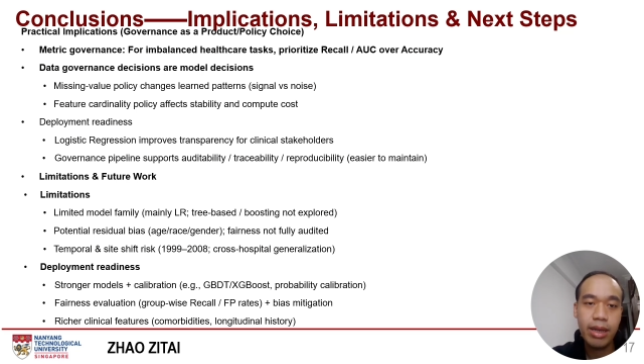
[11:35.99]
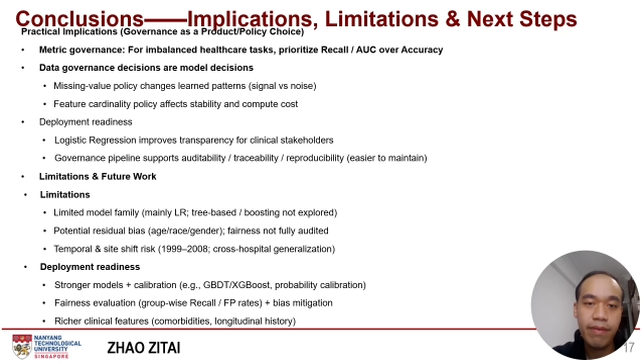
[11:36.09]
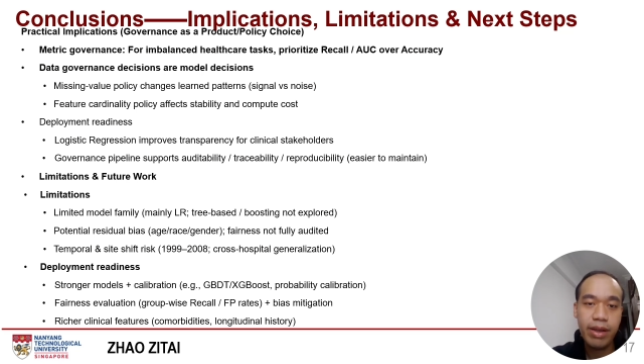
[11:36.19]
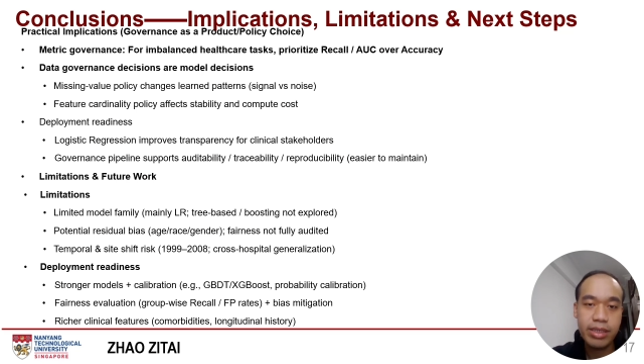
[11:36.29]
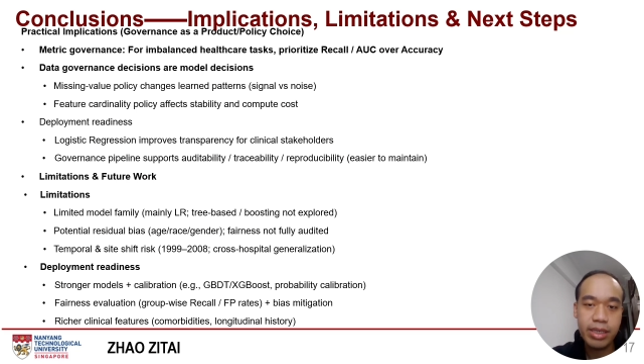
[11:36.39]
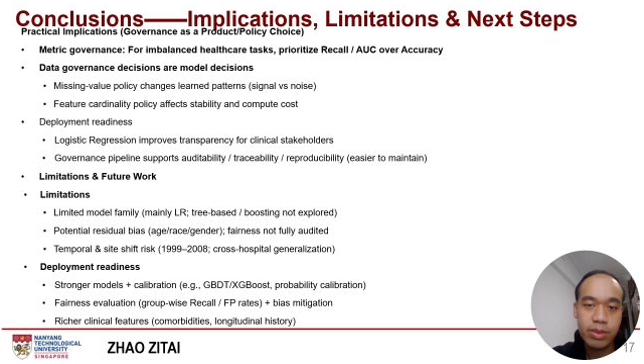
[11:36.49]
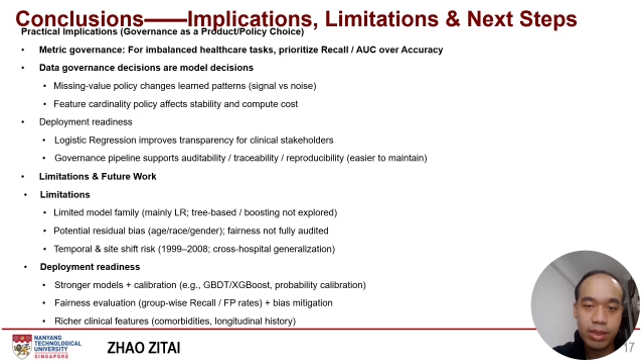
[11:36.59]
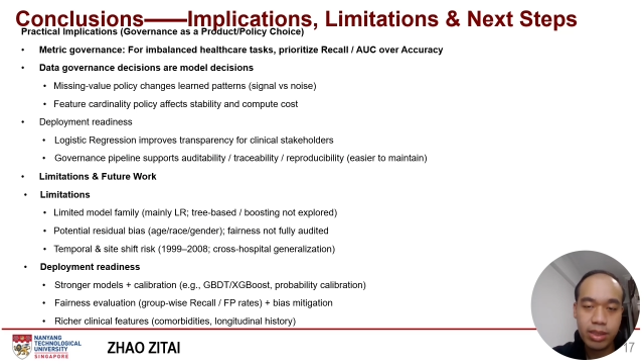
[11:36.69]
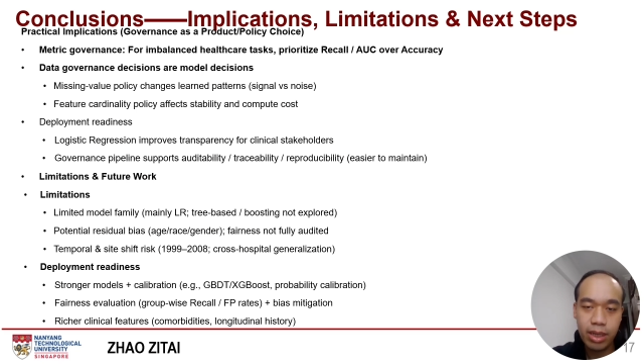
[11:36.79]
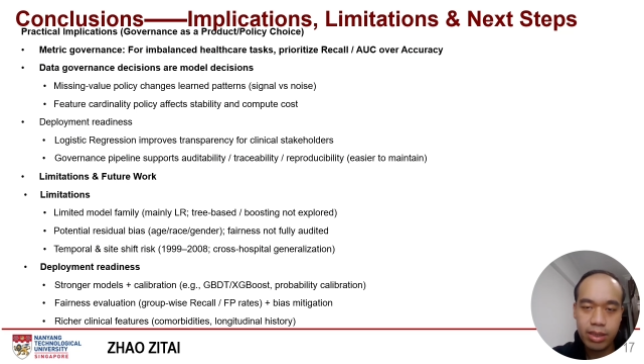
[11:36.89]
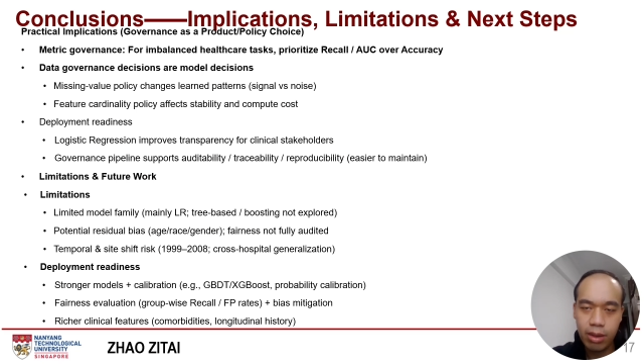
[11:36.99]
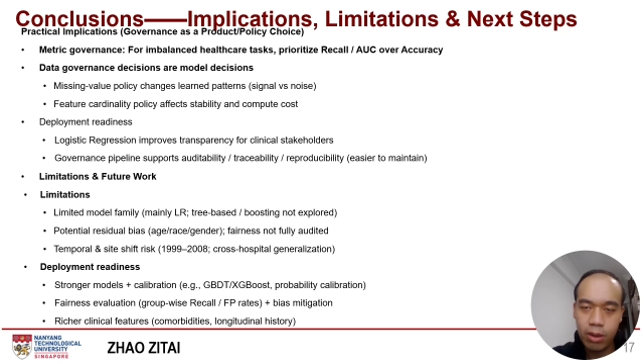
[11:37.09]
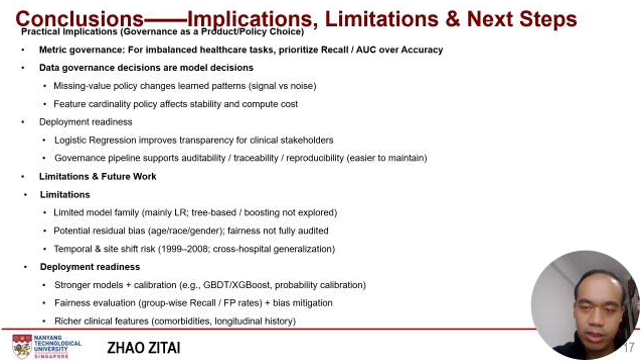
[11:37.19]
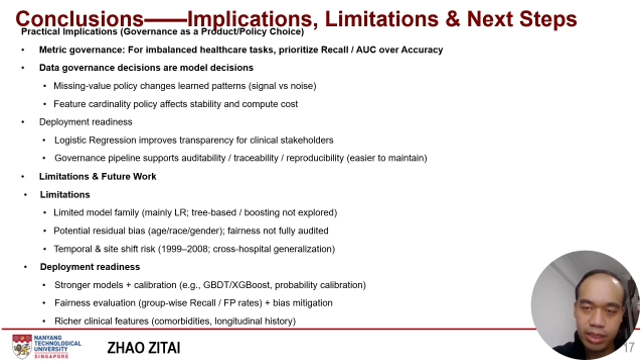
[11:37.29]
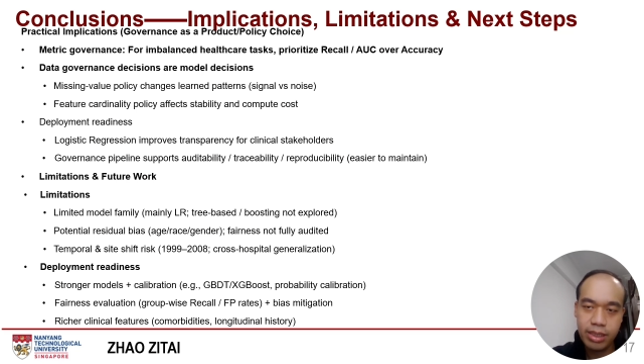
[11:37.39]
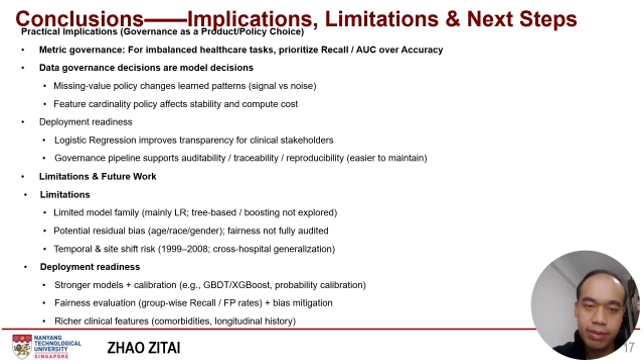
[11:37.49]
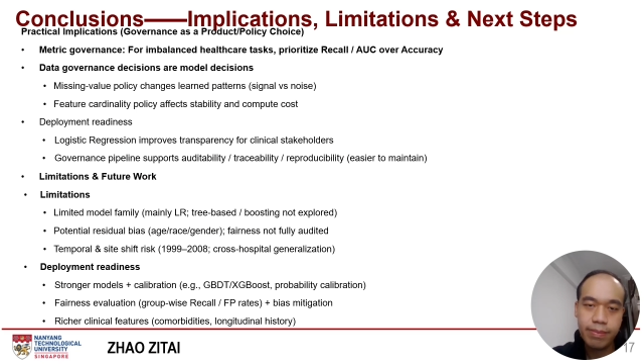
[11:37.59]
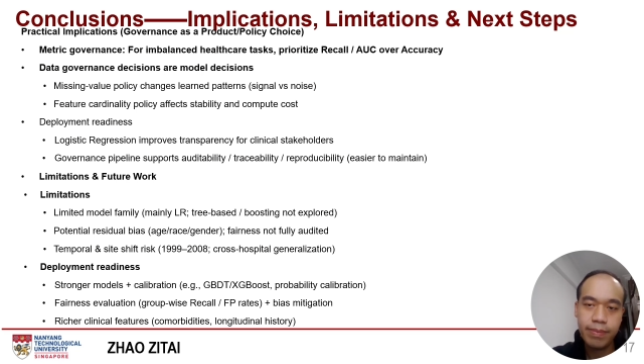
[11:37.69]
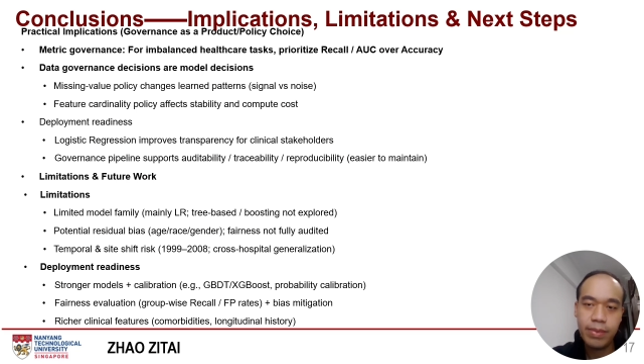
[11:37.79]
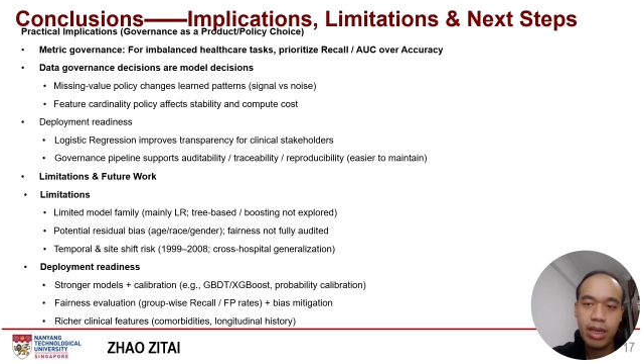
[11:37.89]
Pharmacist was not audited,
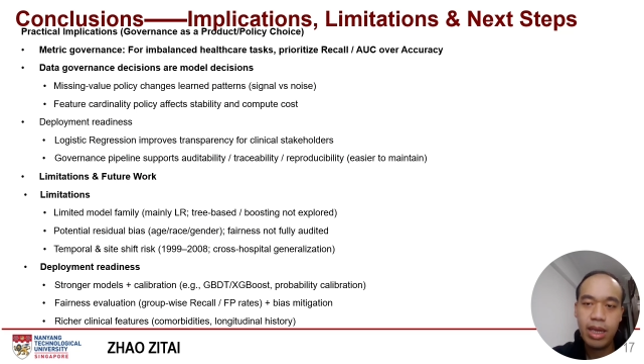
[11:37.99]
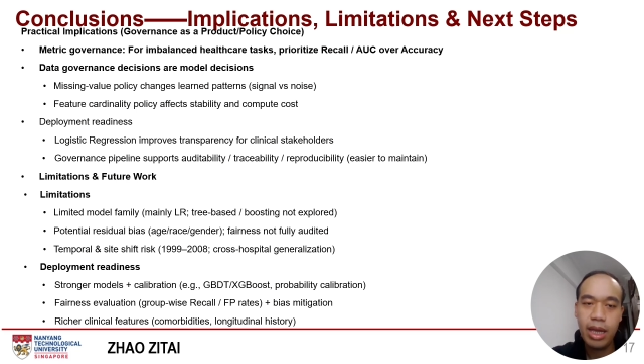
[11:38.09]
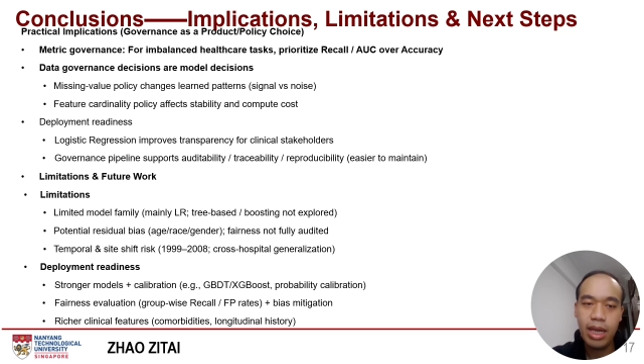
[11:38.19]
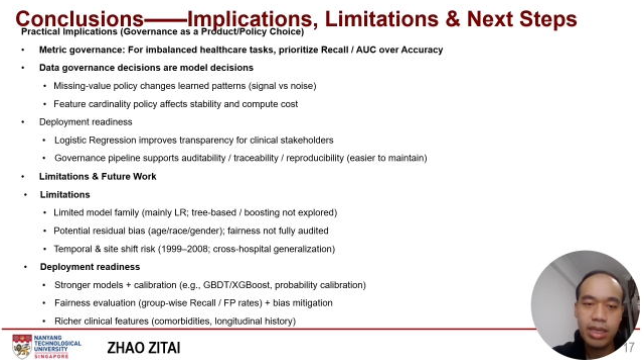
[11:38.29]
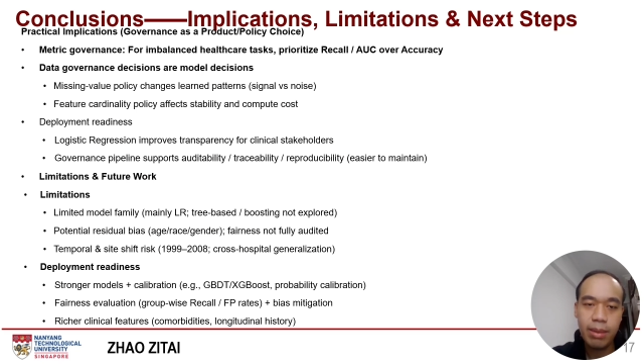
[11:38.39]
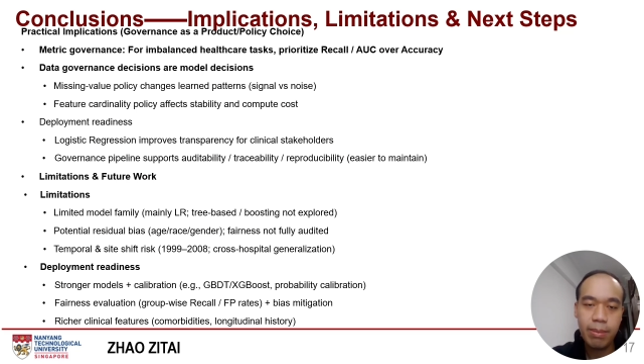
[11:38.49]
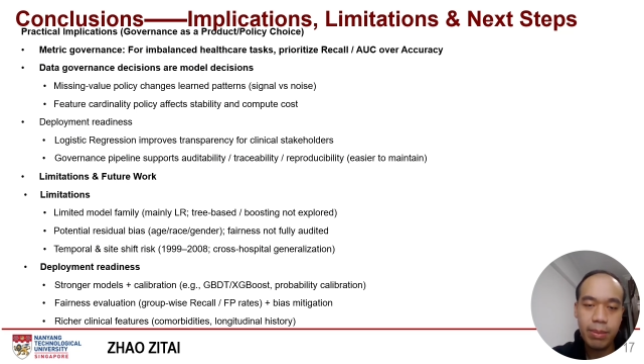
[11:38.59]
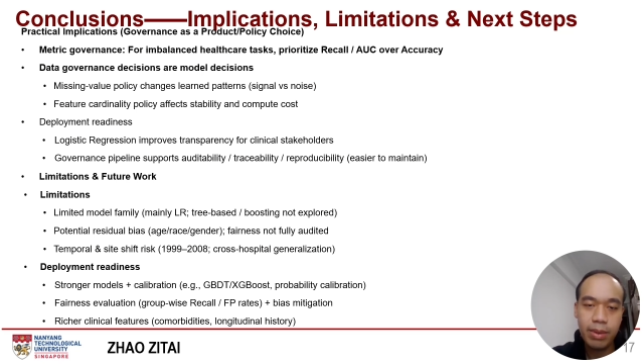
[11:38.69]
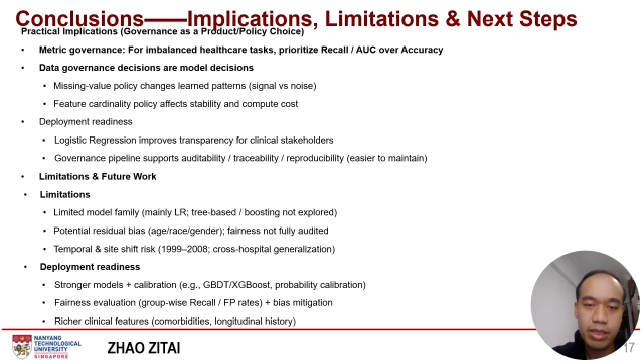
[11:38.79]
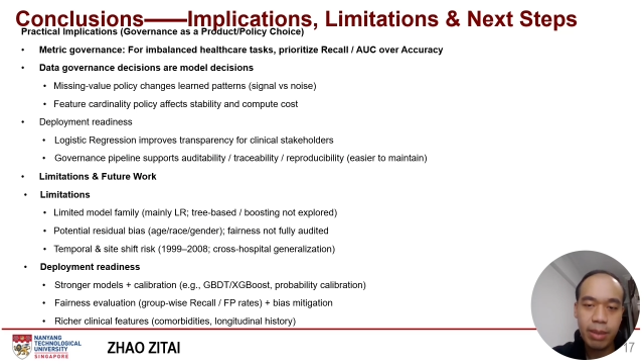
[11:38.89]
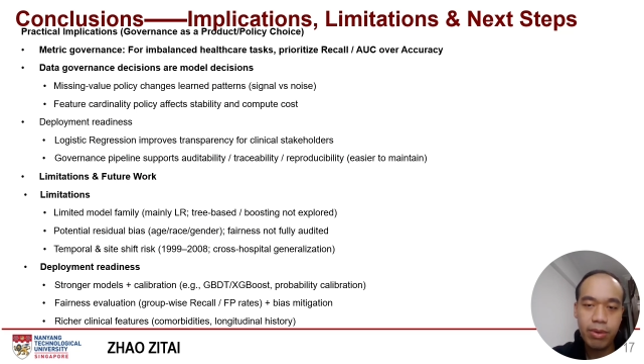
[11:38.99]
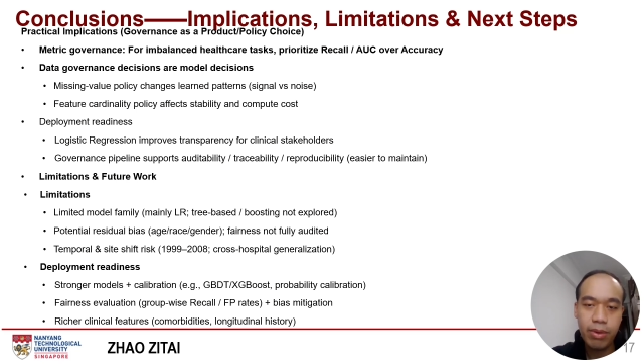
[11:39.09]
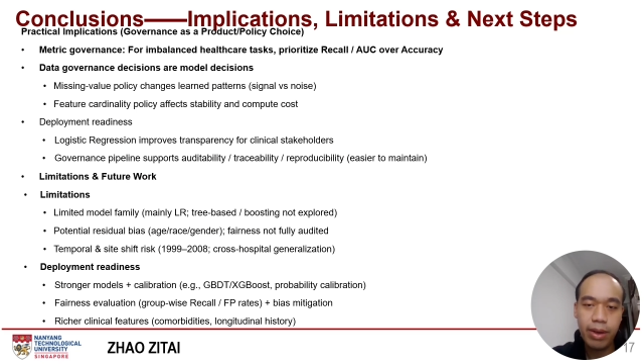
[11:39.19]
and there may be temporal